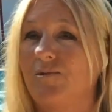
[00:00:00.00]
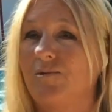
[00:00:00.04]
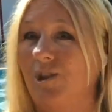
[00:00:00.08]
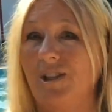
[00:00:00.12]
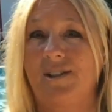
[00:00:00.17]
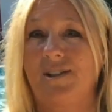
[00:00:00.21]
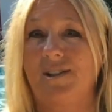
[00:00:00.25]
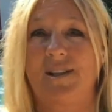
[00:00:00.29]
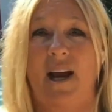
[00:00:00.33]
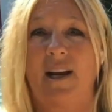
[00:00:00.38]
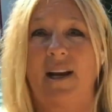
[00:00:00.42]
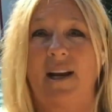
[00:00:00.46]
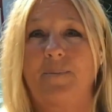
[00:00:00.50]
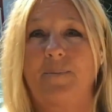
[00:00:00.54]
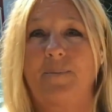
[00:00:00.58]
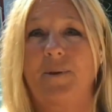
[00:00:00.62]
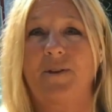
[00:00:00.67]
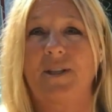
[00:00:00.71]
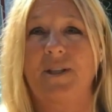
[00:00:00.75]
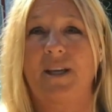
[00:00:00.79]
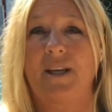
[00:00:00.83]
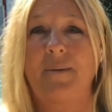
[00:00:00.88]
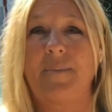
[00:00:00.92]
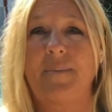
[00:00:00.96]
Just sign up
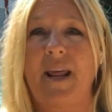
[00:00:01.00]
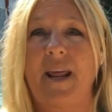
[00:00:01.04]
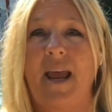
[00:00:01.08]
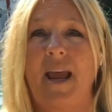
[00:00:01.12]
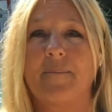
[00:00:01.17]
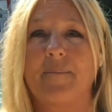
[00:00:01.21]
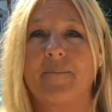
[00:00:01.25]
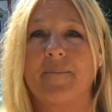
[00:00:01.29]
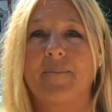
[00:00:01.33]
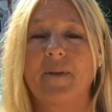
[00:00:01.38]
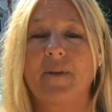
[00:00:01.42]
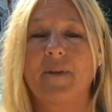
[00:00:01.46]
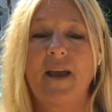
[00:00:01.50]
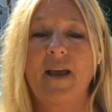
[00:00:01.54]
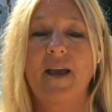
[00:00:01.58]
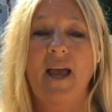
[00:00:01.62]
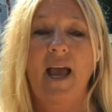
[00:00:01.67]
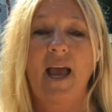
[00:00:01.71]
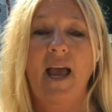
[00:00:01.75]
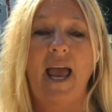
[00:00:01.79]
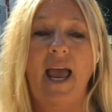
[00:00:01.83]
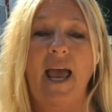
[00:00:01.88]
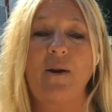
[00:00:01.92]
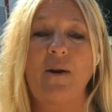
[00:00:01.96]
your team name.
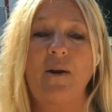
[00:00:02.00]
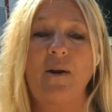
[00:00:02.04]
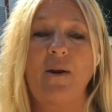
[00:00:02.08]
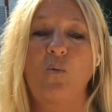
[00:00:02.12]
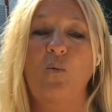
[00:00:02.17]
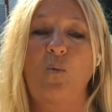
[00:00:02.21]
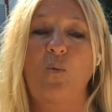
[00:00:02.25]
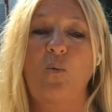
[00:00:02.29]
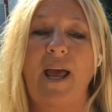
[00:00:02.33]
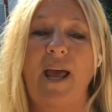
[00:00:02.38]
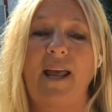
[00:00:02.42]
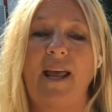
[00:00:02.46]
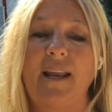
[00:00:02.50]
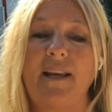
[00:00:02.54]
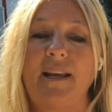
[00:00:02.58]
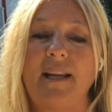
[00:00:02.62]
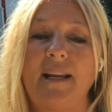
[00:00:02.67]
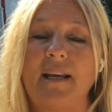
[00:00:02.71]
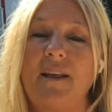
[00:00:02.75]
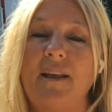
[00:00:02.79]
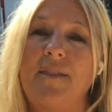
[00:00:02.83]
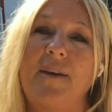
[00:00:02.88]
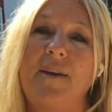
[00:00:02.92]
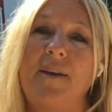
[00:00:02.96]
And when
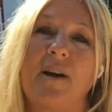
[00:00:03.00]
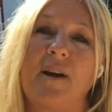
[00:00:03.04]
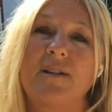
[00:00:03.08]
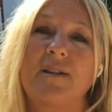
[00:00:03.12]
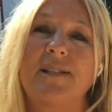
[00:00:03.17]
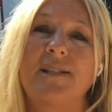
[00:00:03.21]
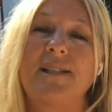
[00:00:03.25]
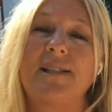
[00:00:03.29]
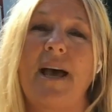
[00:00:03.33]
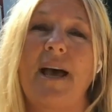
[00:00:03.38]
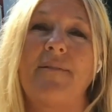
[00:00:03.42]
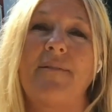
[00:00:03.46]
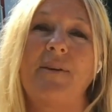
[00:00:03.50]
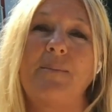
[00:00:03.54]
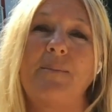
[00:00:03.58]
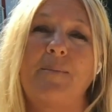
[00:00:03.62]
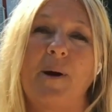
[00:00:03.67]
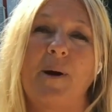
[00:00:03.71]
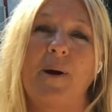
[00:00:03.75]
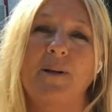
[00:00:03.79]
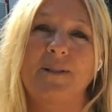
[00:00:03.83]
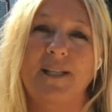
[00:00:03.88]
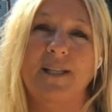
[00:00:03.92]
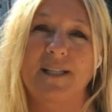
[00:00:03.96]
there are 7
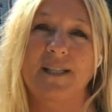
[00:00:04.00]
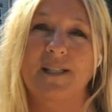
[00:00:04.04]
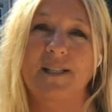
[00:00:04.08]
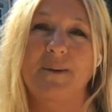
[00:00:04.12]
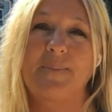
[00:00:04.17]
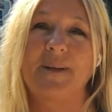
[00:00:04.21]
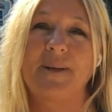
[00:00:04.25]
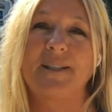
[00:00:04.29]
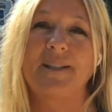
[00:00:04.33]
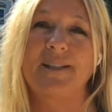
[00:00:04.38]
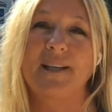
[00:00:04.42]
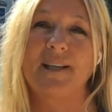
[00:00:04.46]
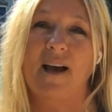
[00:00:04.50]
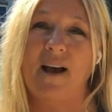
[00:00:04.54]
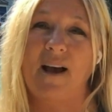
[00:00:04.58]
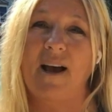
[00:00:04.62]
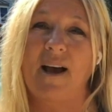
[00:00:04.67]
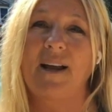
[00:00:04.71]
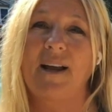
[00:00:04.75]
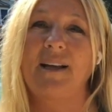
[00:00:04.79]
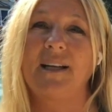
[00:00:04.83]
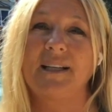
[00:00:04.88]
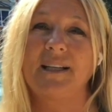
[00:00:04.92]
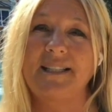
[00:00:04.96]
participants
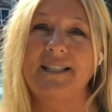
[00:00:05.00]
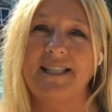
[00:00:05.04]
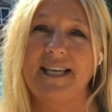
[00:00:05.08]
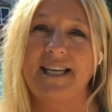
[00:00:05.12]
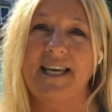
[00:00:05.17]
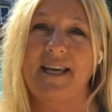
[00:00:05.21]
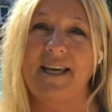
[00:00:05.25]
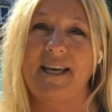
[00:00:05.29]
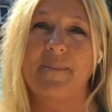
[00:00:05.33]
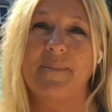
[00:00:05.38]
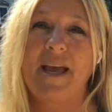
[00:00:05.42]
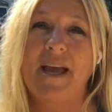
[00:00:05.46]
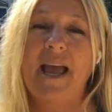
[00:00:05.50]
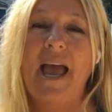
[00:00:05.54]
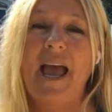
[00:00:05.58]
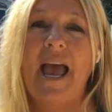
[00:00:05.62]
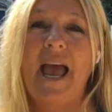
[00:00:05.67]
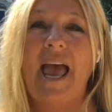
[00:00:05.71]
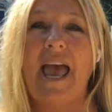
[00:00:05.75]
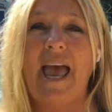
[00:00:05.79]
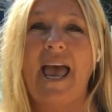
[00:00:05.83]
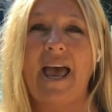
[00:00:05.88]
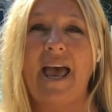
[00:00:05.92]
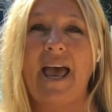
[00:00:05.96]
on a team,
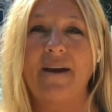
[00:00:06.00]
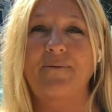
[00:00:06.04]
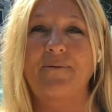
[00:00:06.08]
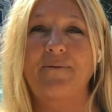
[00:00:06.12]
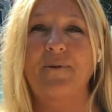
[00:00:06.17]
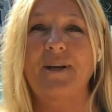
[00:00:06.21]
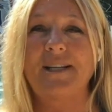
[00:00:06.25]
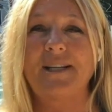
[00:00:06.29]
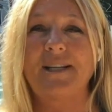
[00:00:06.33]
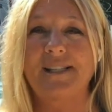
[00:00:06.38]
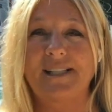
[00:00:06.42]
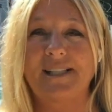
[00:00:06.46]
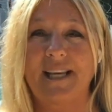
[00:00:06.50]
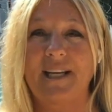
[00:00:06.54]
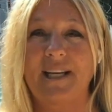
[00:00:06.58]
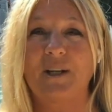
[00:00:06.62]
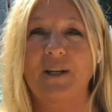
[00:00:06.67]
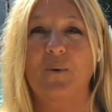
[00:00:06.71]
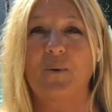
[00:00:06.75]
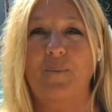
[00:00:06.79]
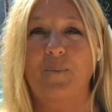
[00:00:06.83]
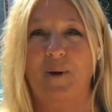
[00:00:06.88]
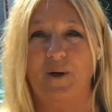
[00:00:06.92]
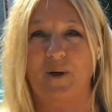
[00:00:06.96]
every
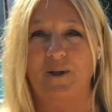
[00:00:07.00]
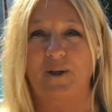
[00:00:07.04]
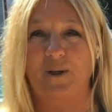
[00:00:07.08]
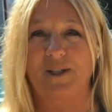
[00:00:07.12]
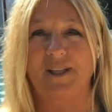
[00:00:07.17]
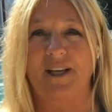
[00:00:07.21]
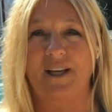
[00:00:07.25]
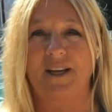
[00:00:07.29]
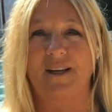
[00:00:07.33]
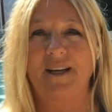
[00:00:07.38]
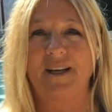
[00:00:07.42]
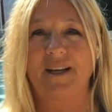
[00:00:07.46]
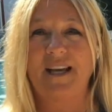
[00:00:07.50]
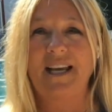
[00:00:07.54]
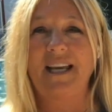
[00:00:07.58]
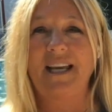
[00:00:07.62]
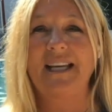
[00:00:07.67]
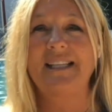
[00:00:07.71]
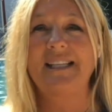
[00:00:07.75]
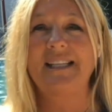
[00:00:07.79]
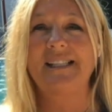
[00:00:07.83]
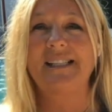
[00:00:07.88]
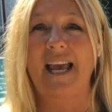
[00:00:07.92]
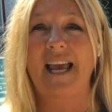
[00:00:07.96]
single person
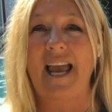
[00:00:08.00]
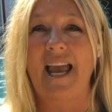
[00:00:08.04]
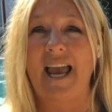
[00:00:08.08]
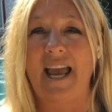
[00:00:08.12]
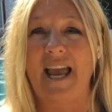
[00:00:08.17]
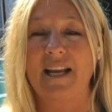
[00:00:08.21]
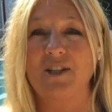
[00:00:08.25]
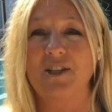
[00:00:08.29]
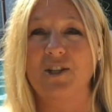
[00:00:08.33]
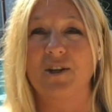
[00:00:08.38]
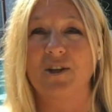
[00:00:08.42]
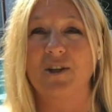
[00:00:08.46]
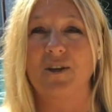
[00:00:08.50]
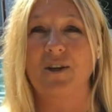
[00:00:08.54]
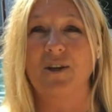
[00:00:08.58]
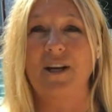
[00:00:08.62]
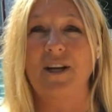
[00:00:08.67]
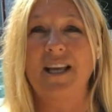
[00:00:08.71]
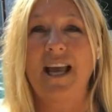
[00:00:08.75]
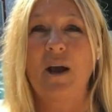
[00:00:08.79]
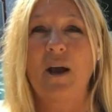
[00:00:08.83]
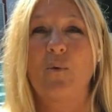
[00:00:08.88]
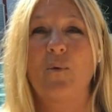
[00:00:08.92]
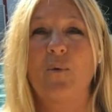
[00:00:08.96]
is entered
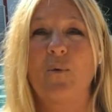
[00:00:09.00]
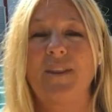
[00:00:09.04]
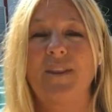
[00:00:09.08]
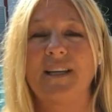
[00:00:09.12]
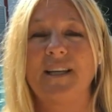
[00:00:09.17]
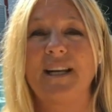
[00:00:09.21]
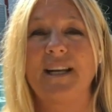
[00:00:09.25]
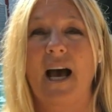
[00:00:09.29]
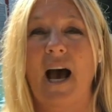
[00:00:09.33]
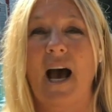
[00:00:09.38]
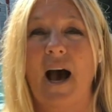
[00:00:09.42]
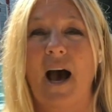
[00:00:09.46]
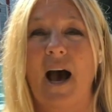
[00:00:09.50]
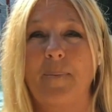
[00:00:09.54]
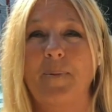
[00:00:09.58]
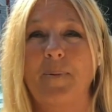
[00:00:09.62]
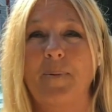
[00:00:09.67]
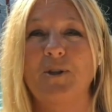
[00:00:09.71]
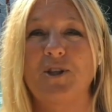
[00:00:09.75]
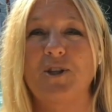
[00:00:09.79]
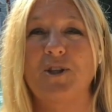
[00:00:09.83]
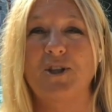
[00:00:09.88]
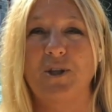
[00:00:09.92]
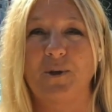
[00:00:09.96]
with an
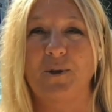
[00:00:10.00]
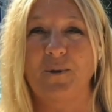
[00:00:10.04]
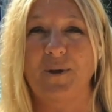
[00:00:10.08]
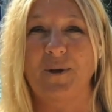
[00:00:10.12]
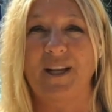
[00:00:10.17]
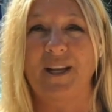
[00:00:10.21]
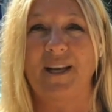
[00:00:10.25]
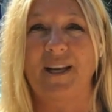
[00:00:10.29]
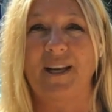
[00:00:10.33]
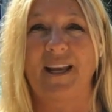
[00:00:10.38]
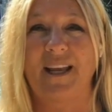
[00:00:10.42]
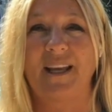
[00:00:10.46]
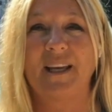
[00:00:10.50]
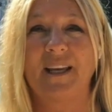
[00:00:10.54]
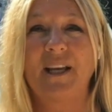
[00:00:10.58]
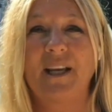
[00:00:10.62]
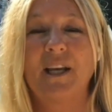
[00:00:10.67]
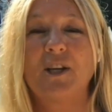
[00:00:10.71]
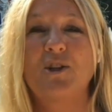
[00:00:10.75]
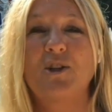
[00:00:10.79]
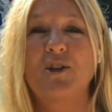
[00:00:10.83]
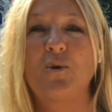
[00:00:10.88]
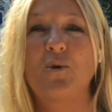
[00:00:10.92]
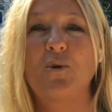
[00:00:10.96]
opportunity
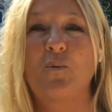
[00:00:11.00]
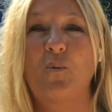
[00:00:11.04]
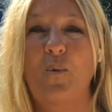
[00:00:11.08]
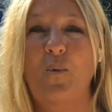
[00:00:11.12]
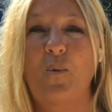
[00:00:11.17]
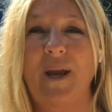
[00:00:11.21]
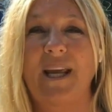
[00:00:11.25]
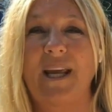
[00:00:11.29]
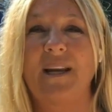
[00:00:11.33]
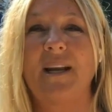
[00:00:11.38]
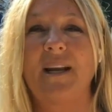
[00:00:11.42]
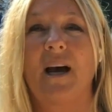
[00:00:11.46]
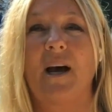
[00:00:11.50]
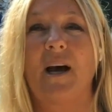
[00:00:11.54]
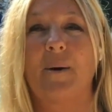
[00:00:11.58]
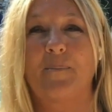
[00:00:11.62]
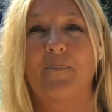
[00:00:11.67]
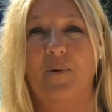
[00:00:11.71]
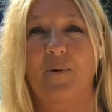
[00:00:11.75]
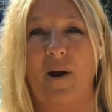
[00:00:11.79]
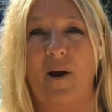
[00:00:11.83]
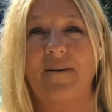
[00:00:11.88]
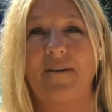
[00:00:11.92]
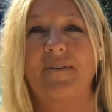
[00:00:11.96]
to win a
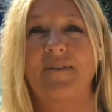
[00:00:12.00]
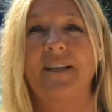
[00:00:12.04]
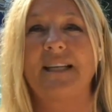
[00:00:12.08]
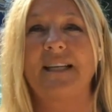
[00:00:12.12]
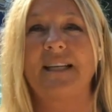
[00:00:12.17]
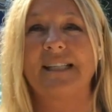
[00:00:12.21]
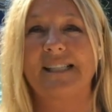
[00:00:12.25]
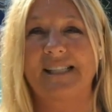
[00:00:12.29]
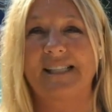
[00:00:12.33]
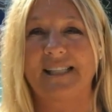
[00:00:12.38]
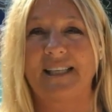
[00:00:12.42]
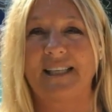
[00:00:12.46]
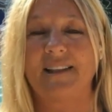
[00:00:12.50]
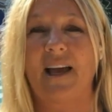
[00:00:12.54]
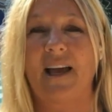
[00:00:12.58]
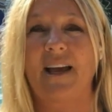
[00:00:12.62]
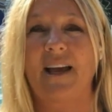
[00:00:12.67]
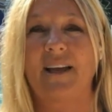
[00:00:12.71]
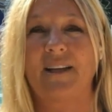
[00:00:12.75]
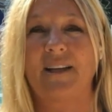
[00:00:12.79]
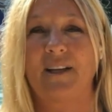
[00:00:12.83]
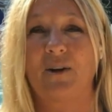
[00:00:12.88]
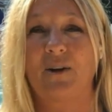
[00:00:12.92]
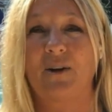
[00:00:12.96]
private sea
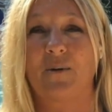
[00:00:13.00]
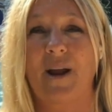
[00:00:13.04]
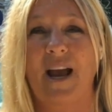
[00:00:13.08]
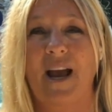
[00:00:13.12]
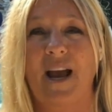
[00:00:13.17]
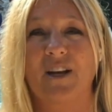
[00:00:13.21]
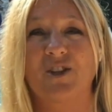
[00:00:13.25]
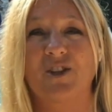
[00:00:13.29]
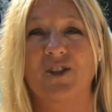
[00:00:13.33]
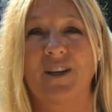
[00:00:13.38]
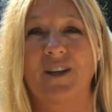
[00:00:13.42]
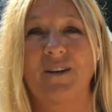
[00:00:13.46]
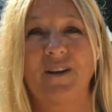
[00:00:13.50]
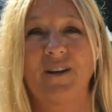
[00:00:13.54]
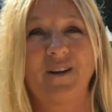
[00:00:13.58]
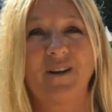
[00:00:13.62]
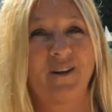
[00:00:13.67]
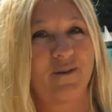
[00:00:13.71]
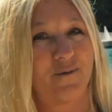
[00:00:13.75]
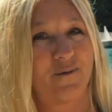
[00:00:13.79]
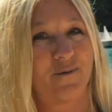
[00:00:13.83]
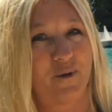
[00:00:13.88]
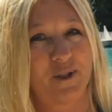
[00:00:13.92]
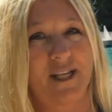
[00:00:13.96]
lion interaction
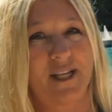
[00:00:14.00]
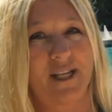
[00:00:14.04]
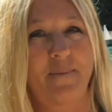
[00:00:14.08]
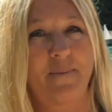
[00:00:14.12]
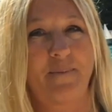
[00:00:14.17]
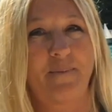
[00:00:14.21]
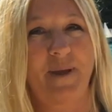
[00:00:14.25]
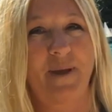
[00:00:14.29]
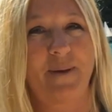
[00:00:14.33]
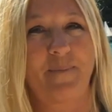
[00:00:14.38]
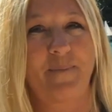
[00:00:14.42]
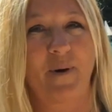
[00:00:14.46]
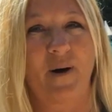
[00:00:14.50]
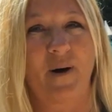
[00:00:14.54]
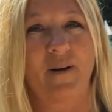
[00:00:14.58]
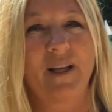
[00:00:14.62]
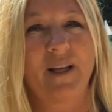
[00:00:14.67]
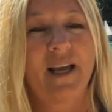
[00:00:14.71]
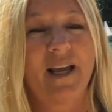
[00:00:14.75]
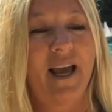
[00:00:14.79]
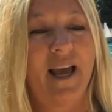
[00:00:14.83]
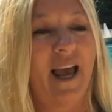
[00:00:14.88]
for 10 people.